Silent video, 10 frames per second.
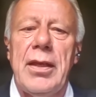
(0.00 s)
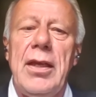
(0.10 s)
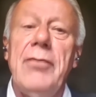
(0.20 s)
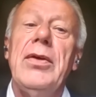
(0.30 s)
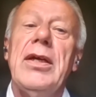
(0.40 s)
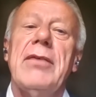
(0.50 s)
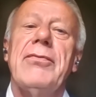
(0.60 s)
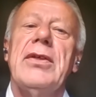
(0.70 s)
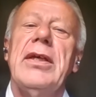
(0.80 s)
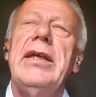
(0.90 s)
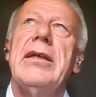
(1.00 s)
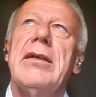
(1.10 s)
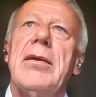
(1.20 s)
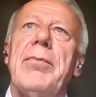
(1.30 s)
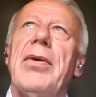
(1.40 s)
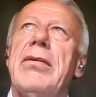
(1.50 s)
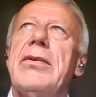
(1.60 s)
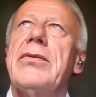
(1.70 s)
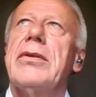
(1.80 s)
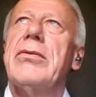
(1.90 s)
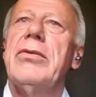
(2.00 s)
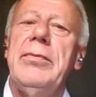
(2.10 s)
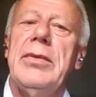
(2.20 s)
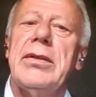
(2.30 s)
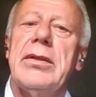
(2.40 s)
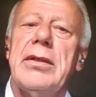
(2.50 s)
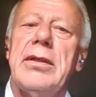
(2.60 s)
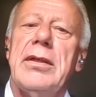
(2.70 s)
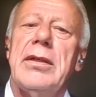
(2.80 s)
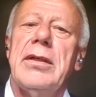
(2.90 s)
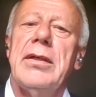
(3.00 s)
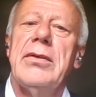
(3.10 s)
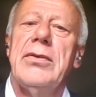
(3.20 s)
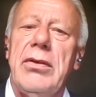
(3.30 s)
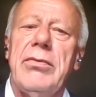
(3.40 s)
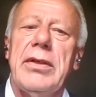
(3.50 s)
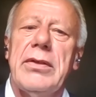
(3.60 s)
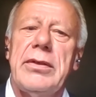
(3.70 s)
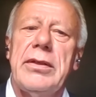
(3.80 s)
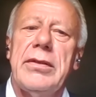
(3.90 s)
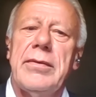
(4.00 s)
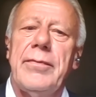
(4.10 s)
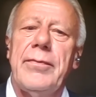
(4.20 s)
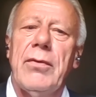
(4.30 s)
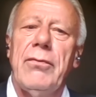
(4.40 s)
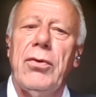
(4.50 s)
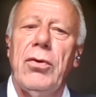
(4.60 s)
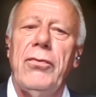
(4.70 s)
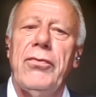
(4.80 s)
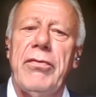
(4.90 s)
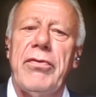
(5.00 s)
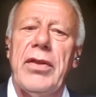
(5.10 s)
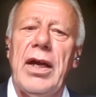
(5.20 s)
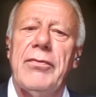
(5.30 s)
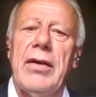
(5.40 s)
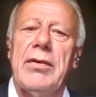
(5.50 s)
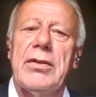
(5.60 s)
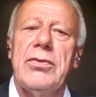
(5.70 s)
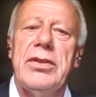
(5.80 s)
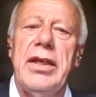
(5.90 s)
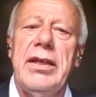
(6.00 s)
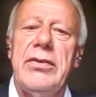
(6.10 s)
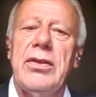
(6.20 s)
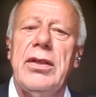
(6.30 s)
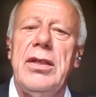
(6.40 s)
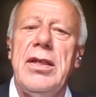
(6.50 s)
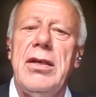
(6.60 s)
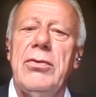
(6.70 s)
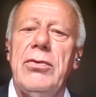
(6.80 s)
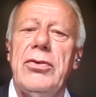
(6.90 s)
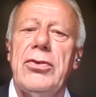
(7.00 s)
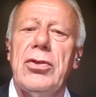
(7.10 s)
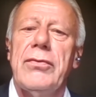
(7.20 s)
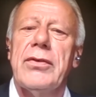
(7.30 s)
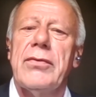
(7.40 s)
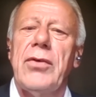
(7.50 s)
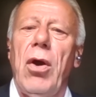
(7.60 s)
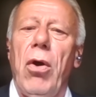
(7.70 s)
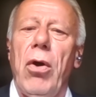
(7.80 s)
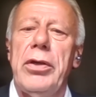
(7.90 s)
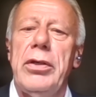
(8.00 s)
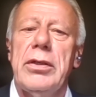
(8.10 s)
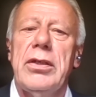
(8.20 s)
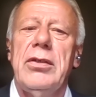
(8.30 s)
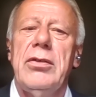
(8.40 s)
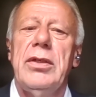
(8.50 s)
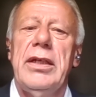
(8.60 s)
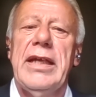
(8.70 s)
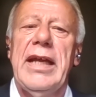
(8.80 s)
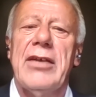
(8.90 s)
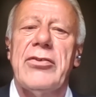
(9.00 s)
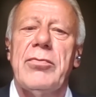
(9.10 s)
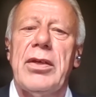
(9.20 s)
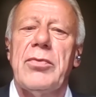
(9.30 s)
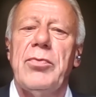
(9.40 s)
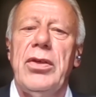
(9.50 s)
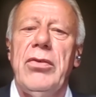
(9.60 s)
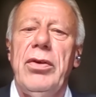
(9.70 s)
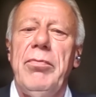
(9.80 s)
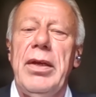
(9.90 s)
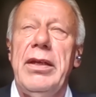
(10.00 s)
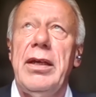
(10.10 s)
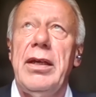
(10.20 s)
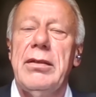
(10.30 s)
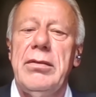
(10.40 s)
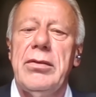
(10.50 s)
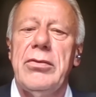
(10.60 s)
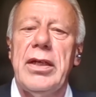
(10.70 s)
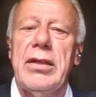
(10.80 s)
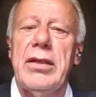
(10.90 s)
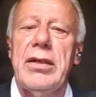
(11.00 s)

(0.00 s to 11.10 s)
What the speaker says: If we have taken the Paris Agreement seriously, 4/5 of our today's known reserves of oil, coal, and gas must remain underground.